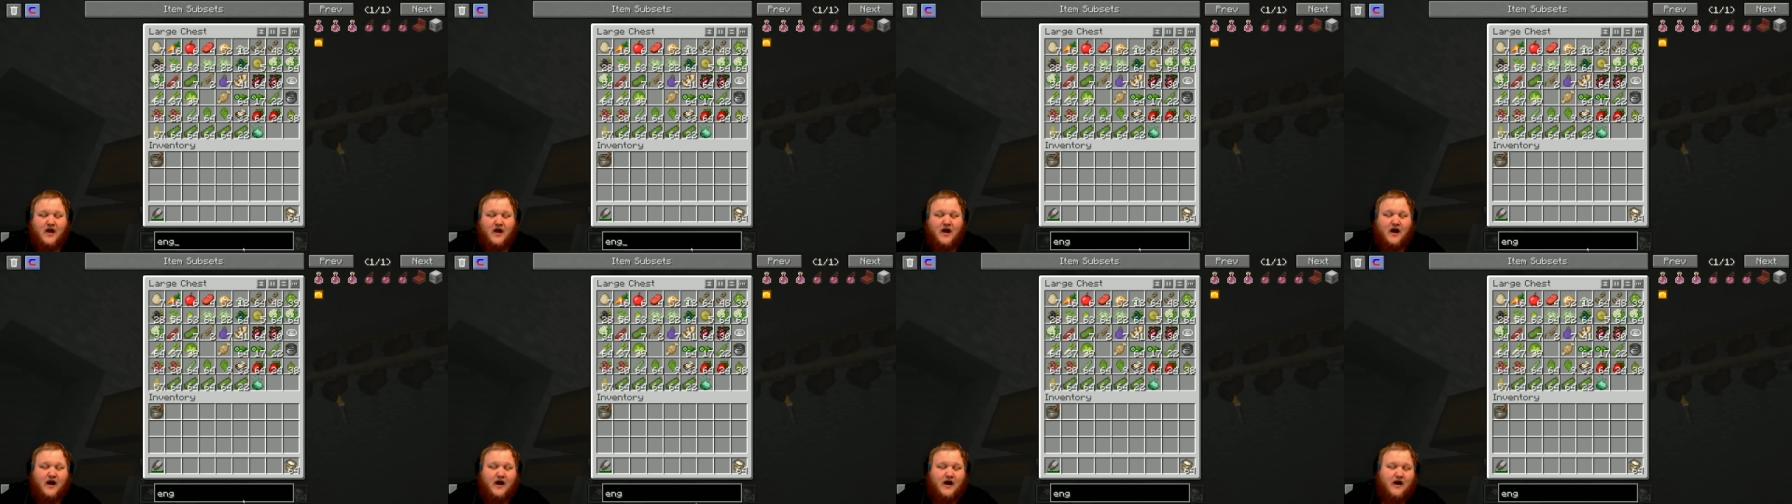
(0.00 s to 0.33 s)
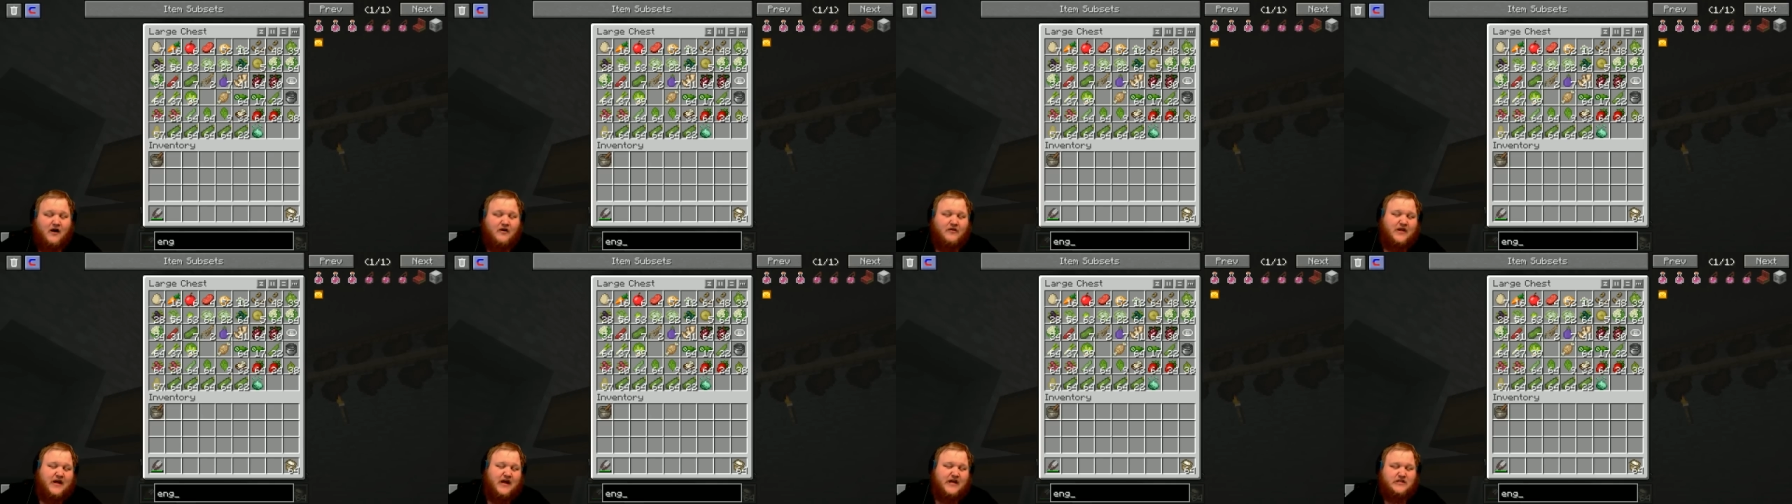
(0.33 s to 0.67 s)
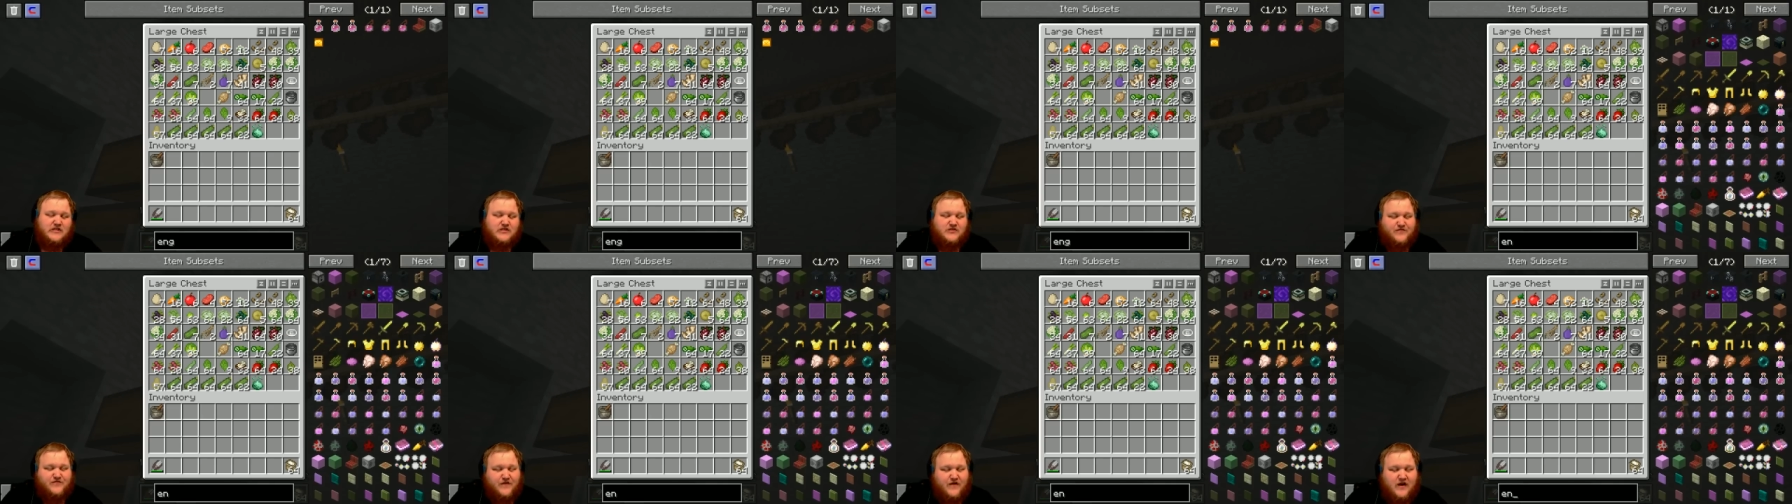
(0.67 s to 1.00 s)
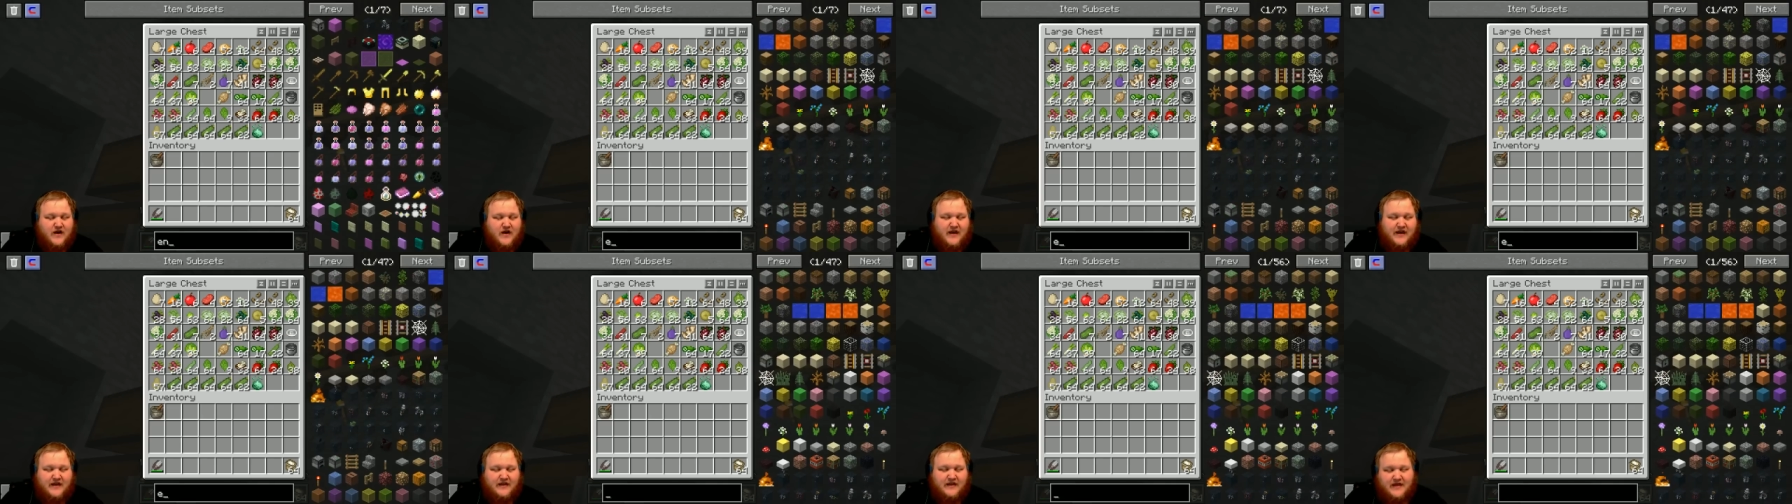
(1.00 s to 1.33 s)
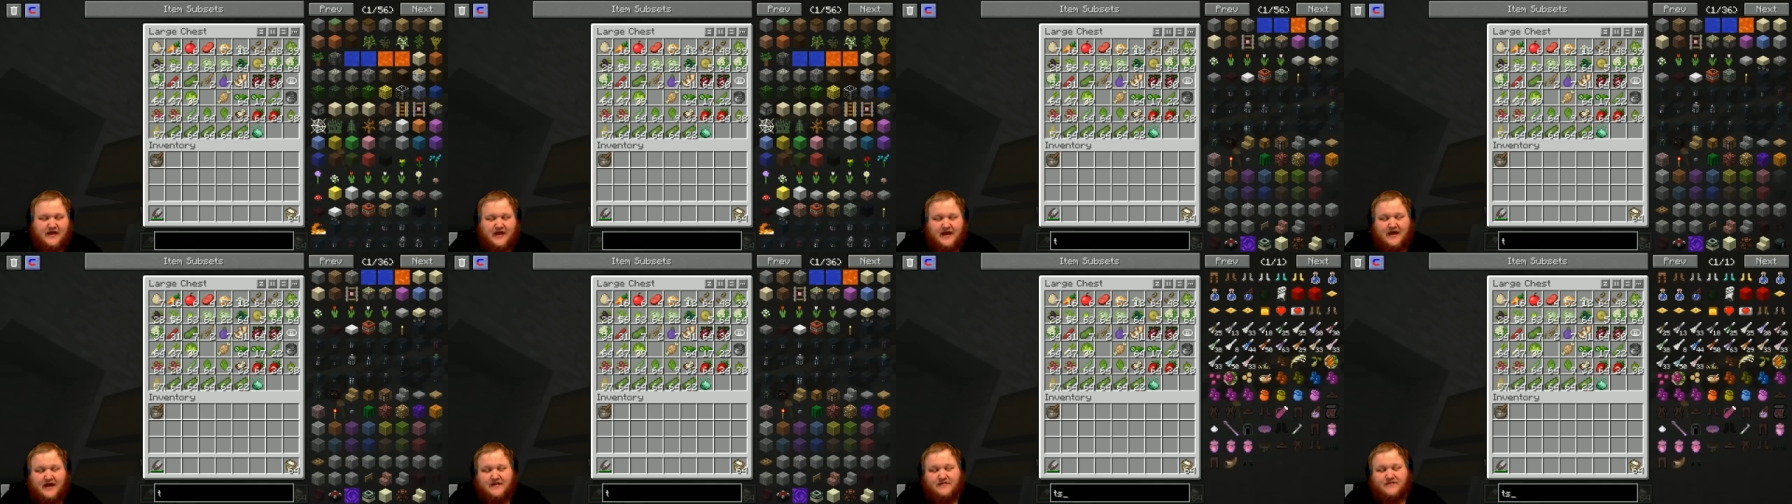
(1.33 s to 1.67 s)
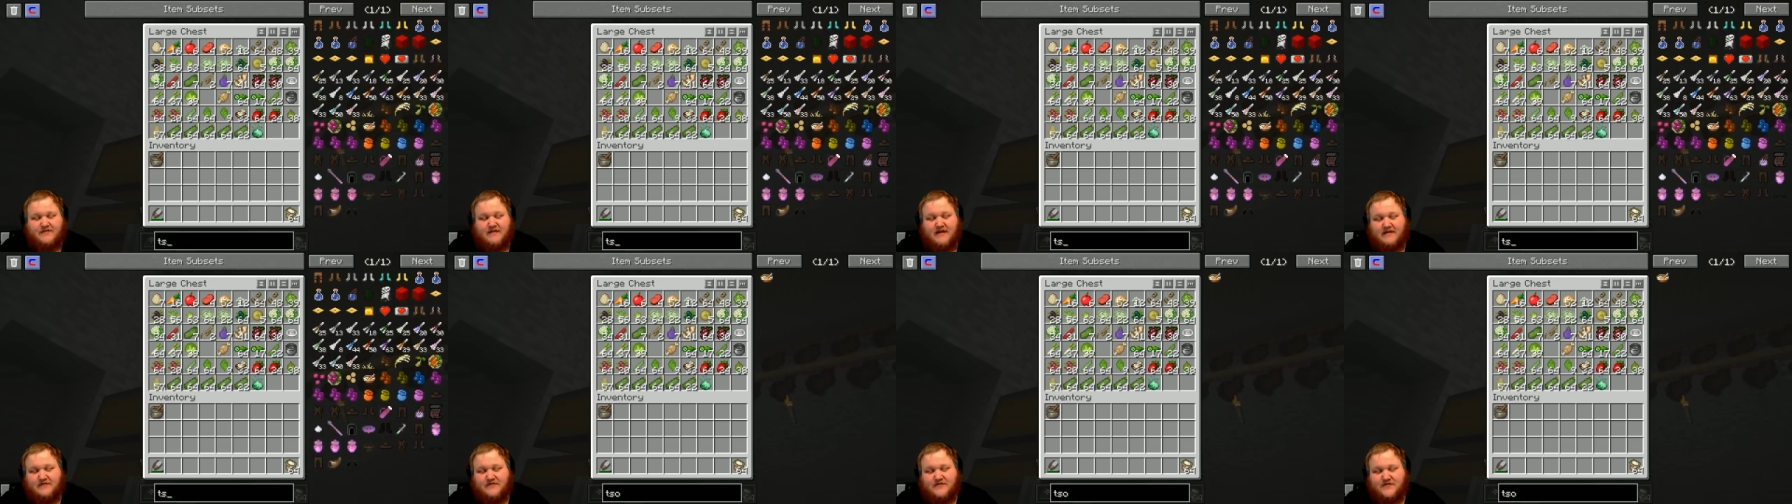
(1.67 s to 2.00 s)
oh, that's funny, Lance.
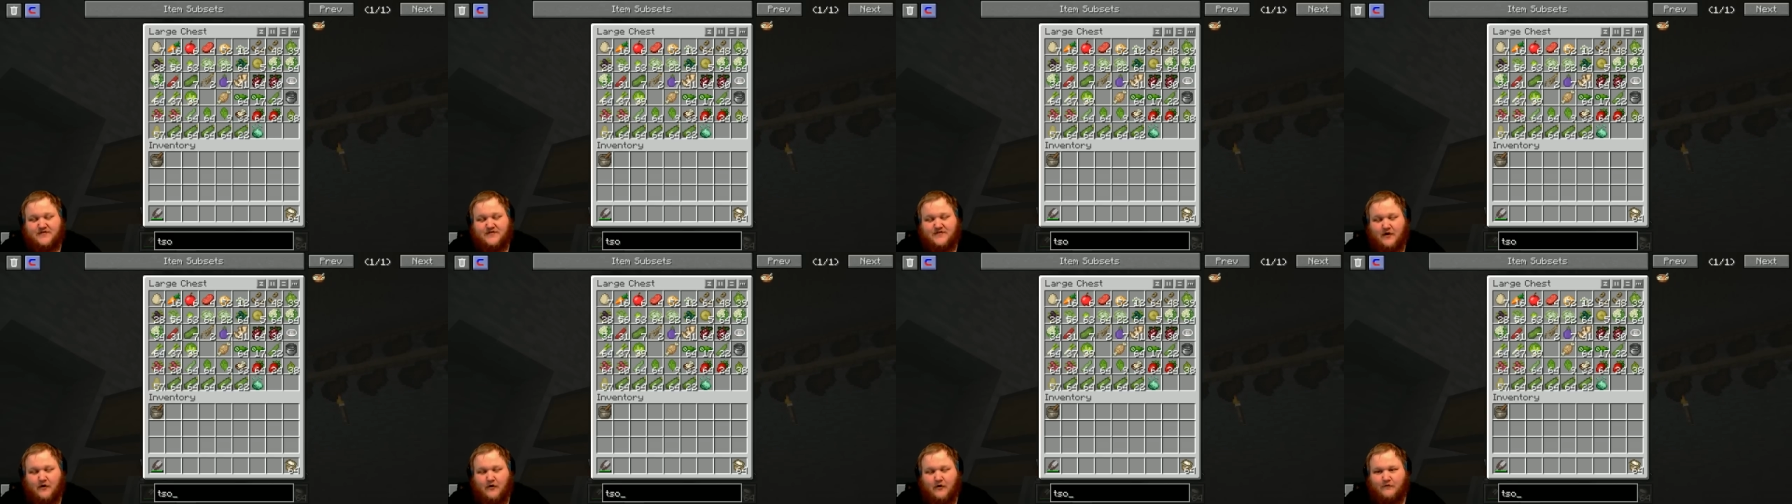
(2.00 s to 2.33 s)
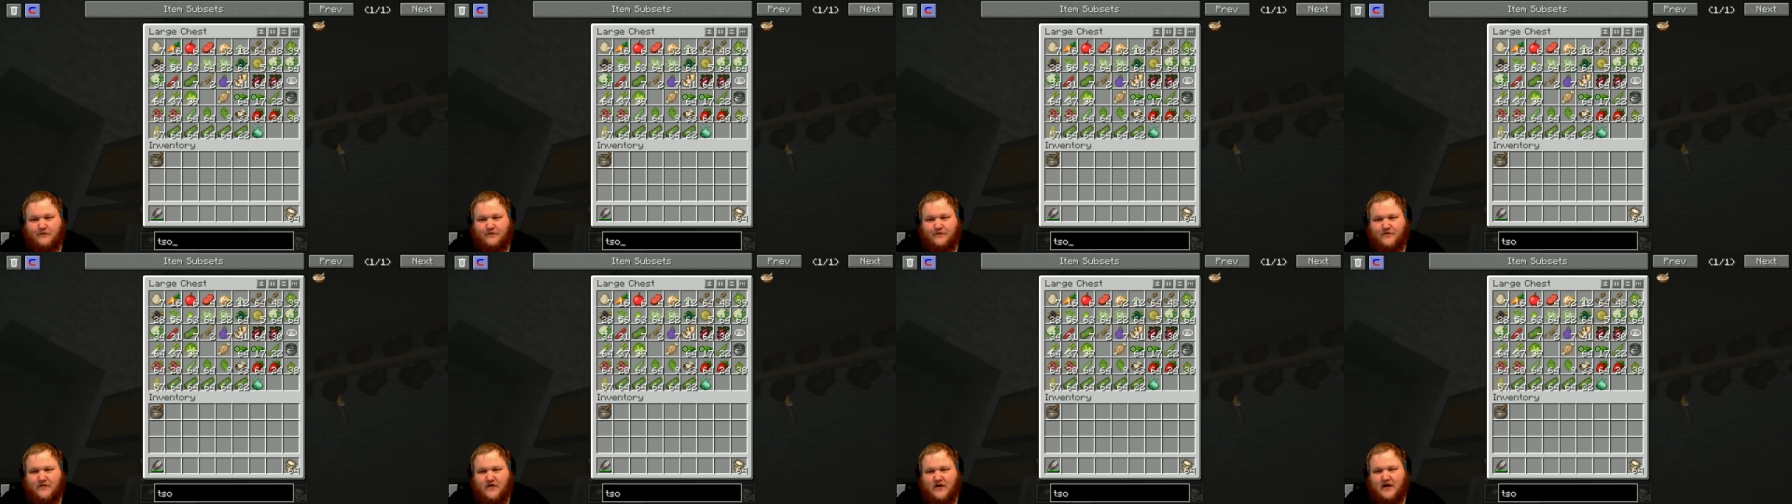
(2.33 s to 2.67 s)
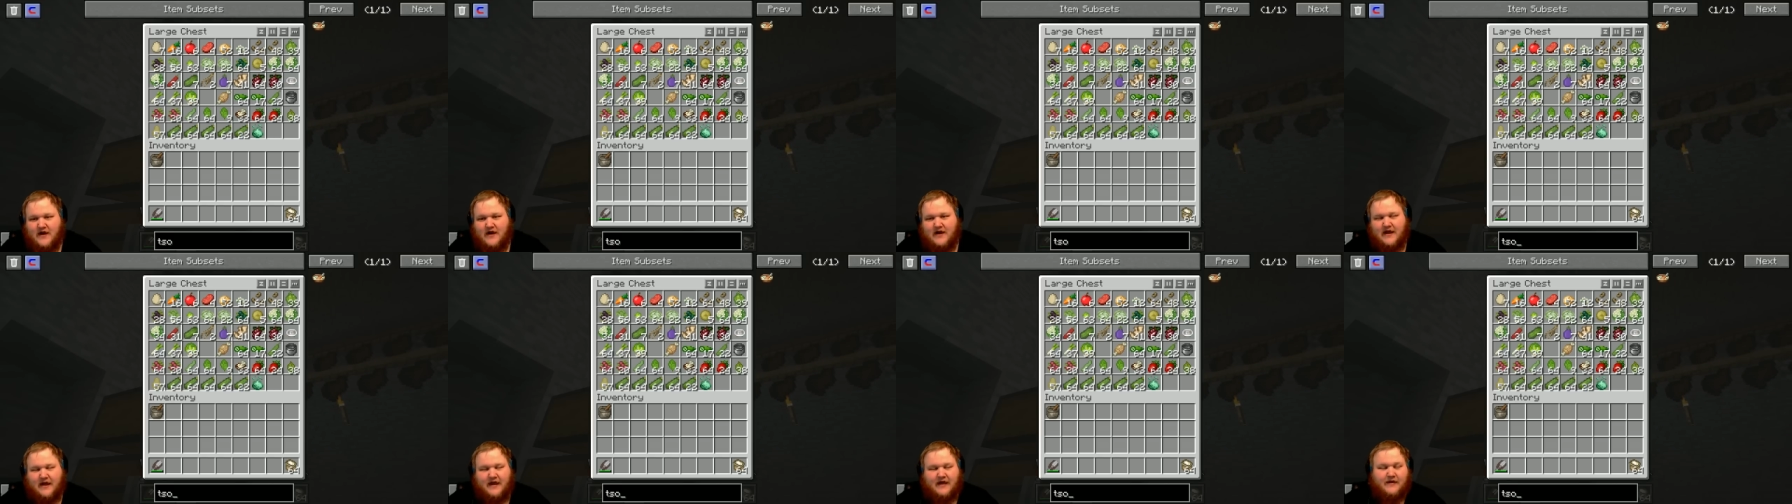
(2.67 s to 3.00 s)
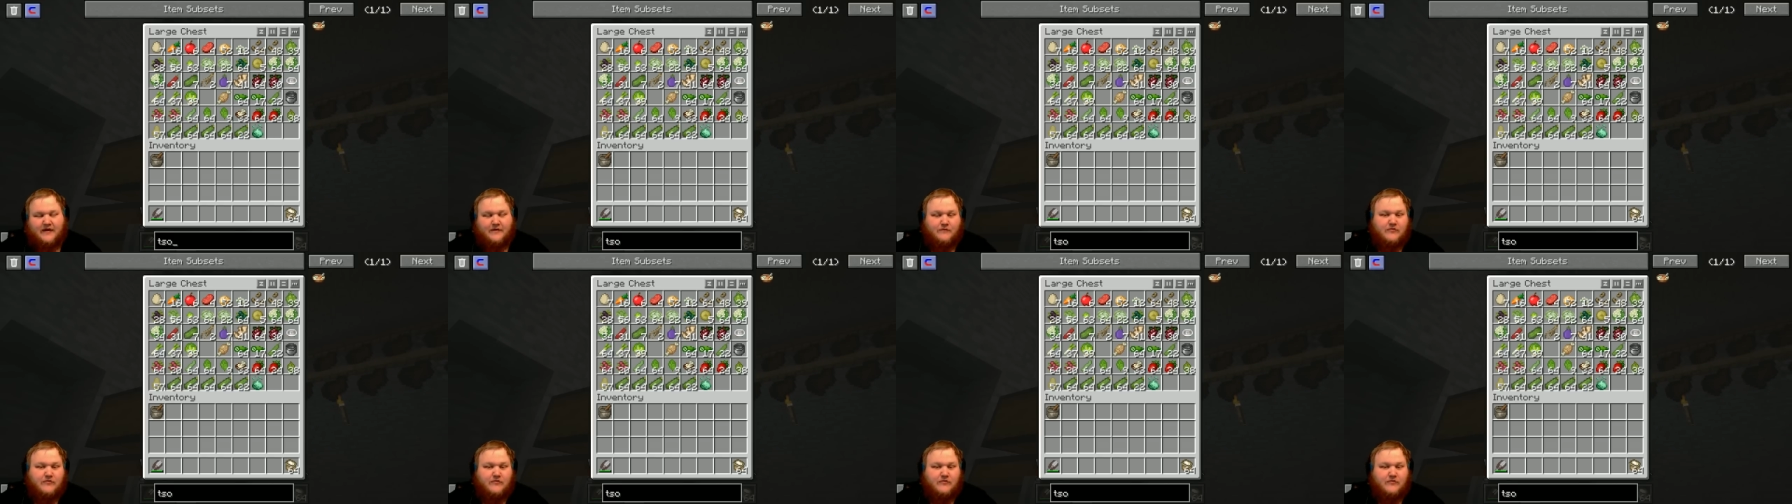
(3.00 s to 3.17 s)
That's so funny.